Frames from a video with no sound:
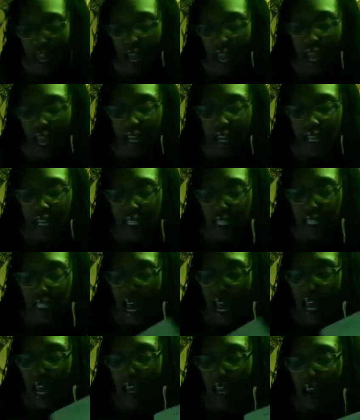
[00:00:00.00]
and it's
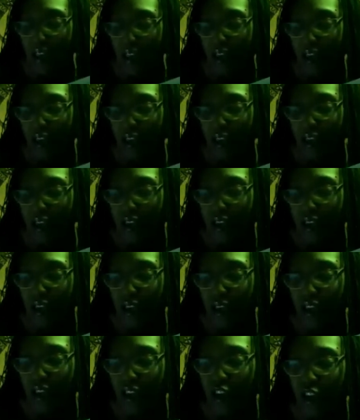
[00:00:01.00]
like
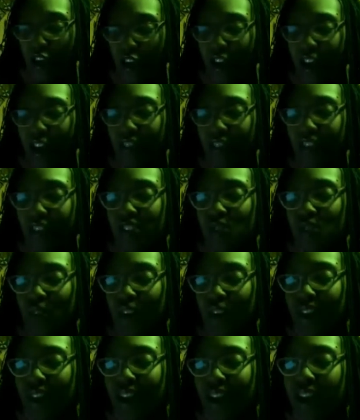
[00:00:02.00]
you're in this
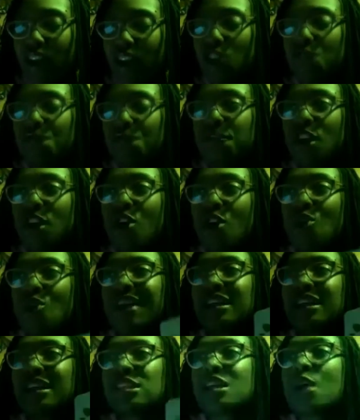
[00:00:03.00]
rent like your float
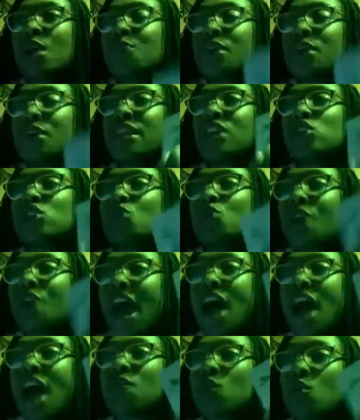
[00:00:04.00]
like something that you
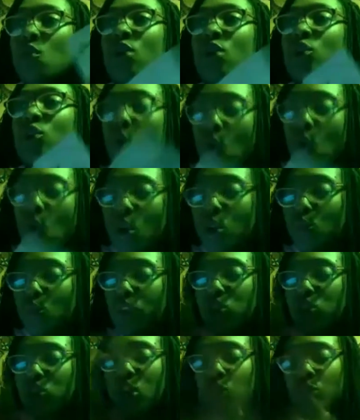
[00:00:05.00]
have going on
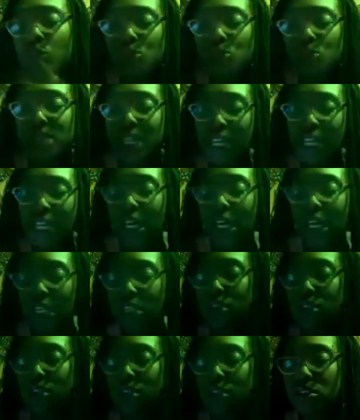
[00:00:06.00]
with your
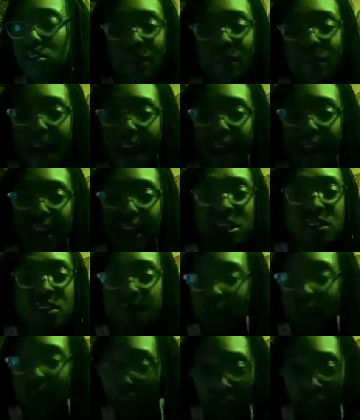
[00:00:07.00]
routine gemini is
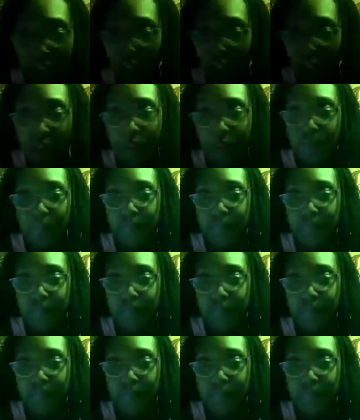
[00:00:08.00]
fucked up